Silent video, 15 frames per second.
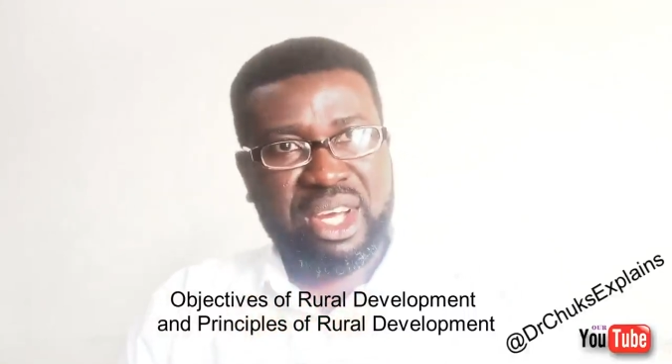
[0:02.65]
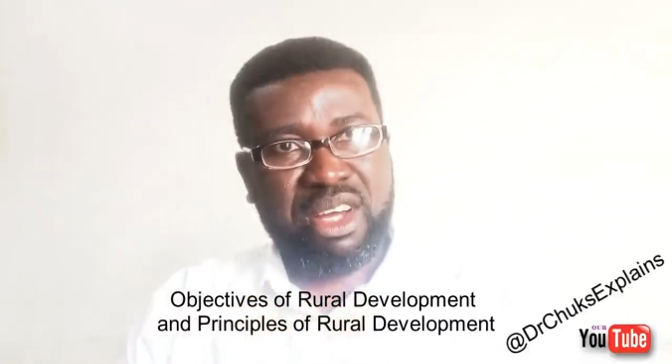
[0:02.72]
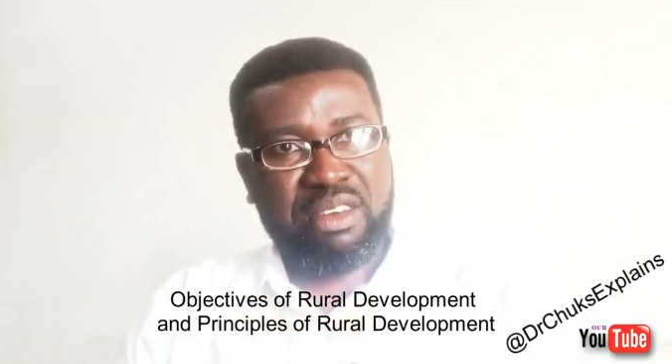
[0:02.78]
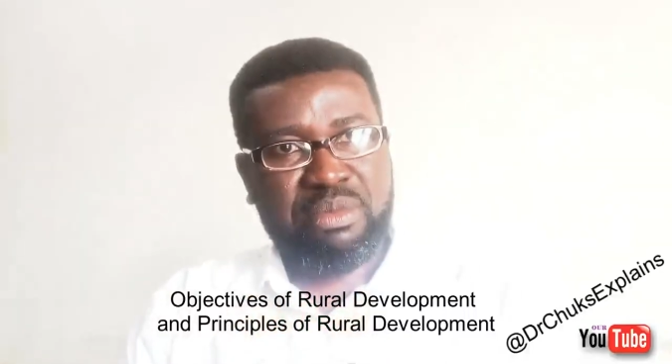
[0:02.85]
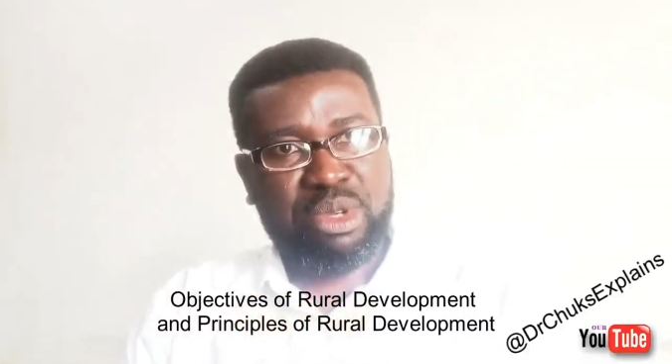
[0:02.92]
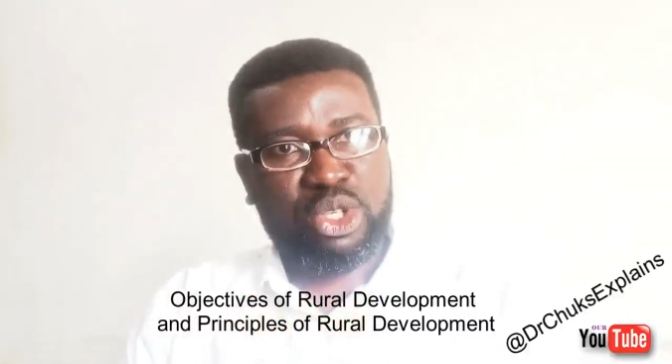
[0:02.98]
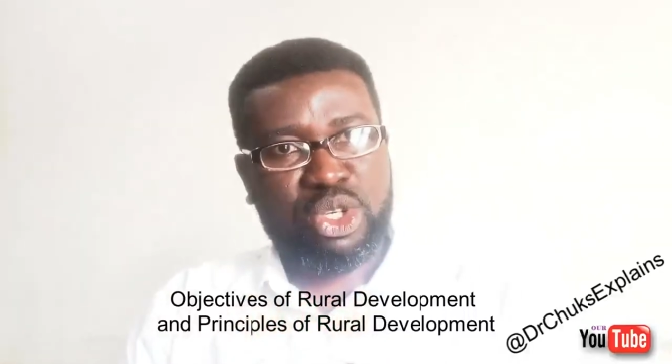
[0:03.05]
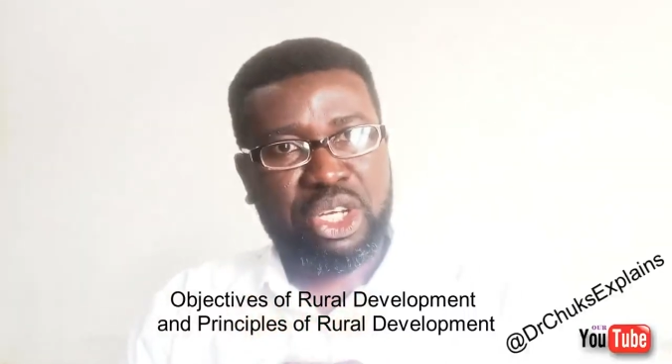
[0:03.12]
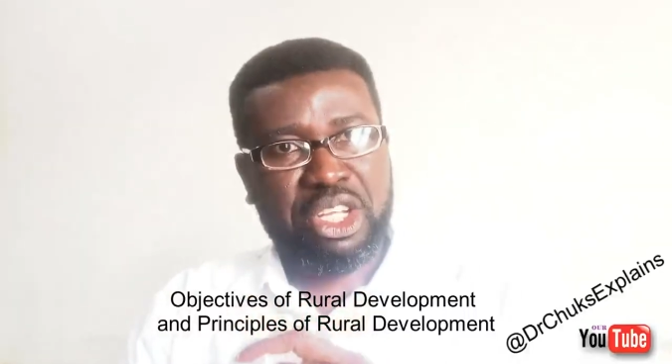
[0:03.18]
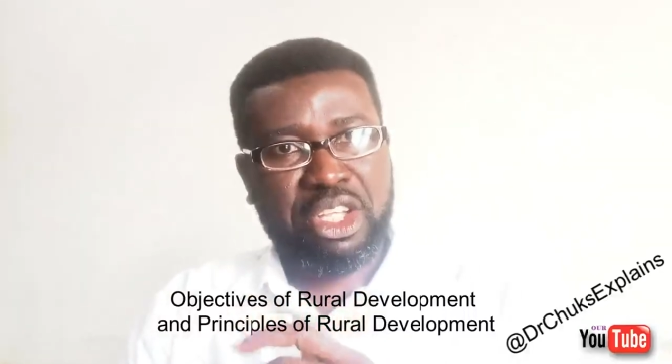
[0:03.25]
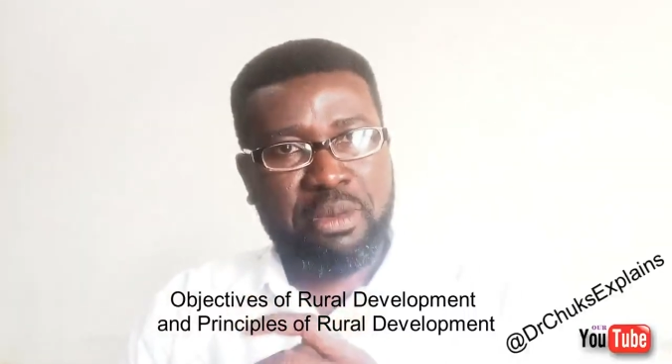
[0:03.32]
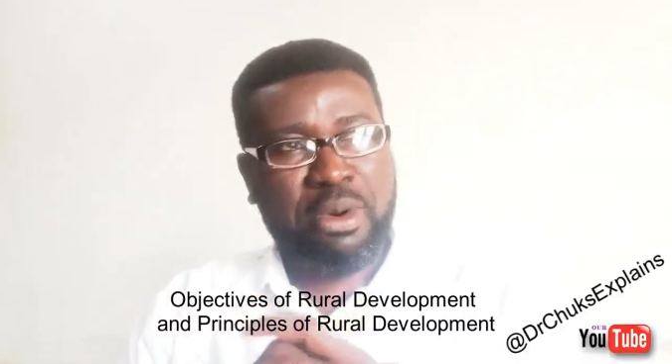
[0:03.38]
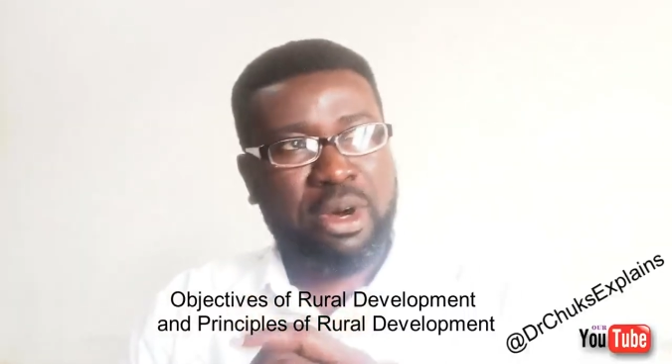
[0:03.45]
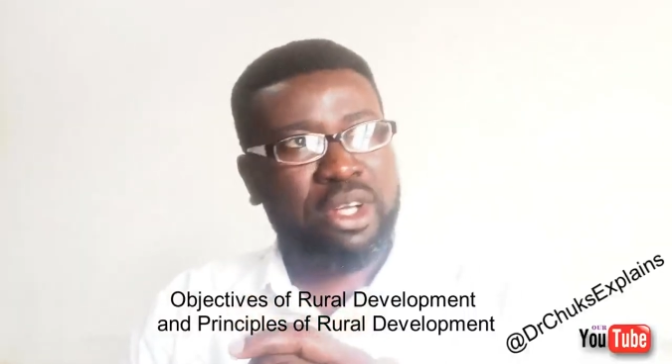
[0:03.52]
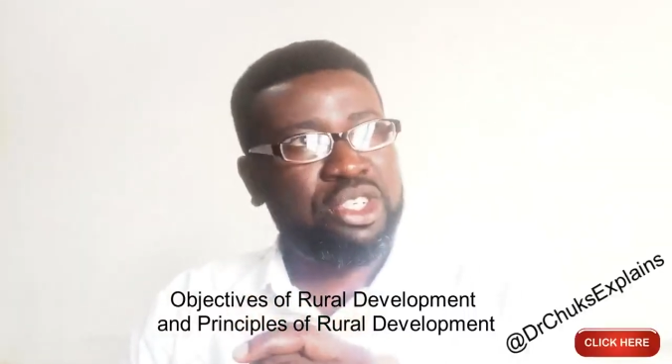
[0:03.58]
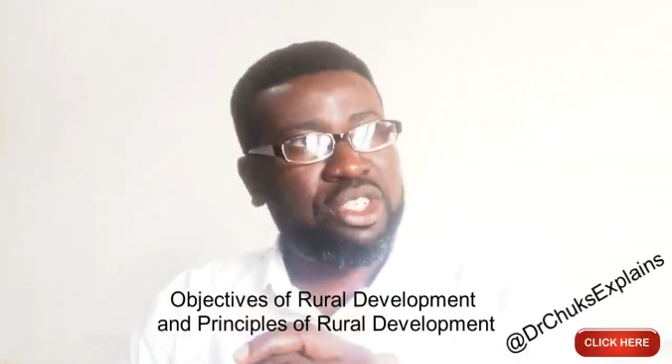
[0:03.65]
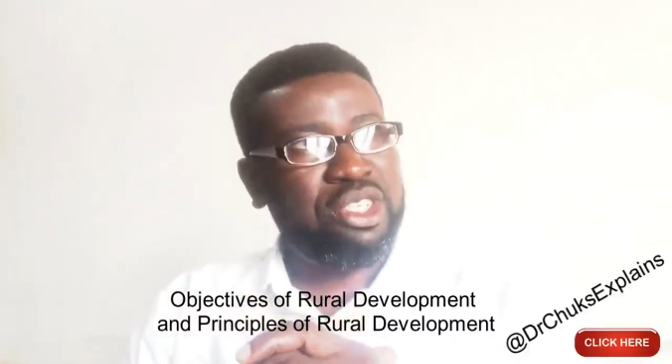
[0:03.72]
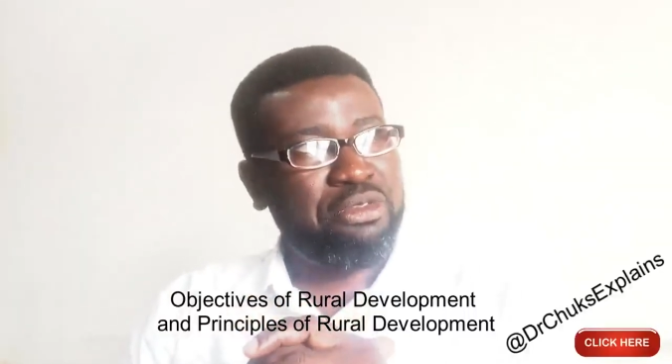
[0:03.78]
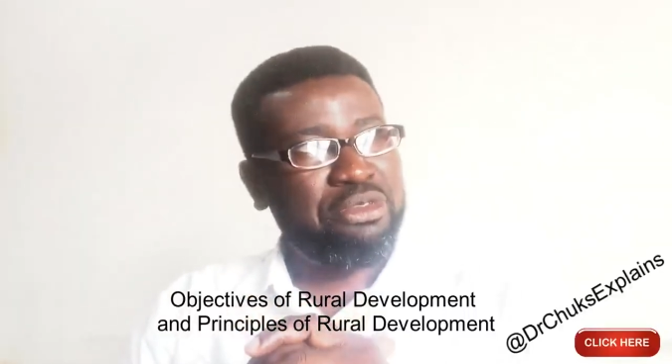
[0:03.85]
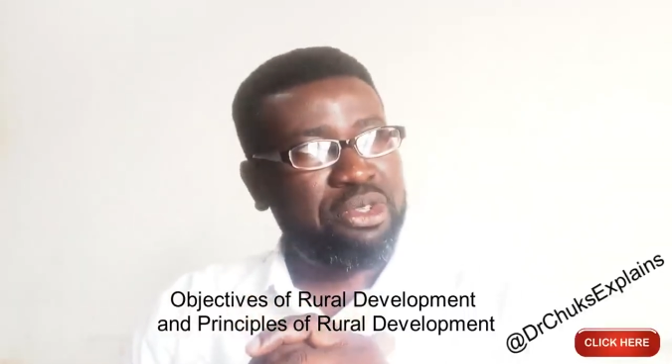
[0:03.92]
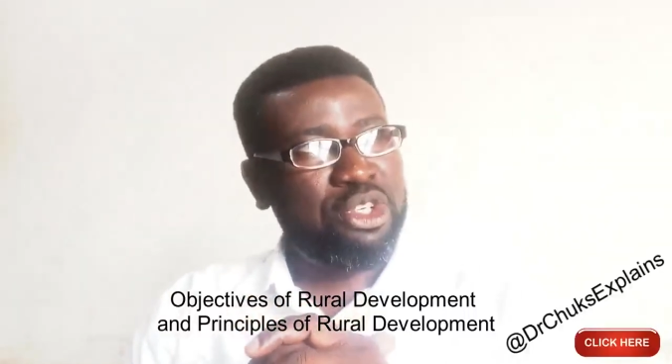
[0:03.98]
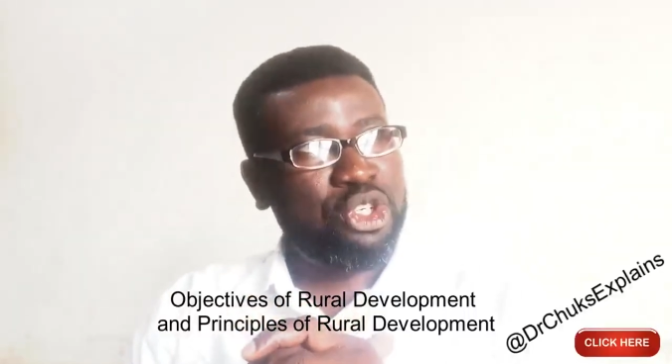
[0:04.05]
I've been talking about the
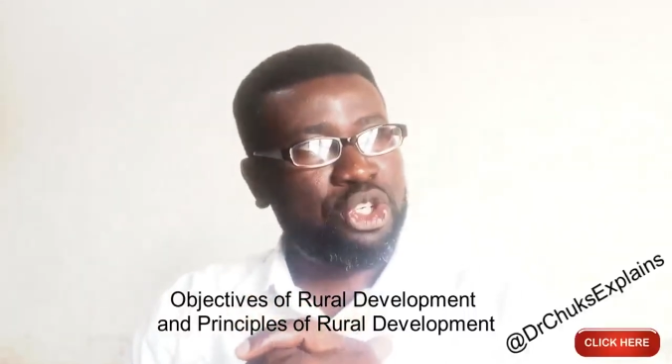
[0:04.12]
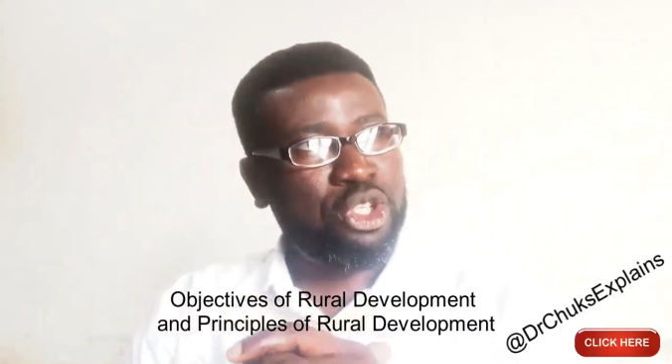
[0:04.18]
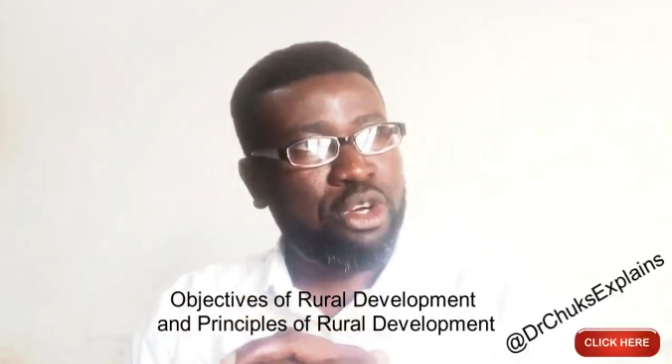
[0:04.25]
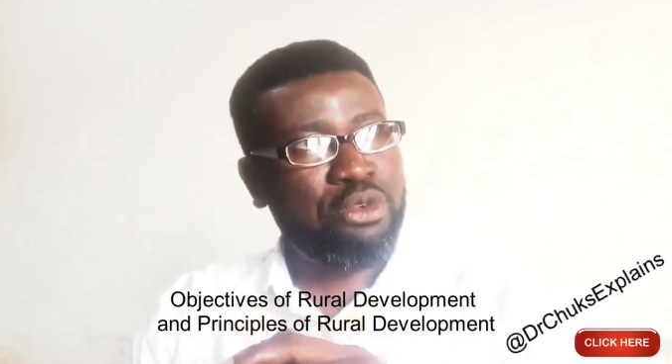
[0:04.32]
definition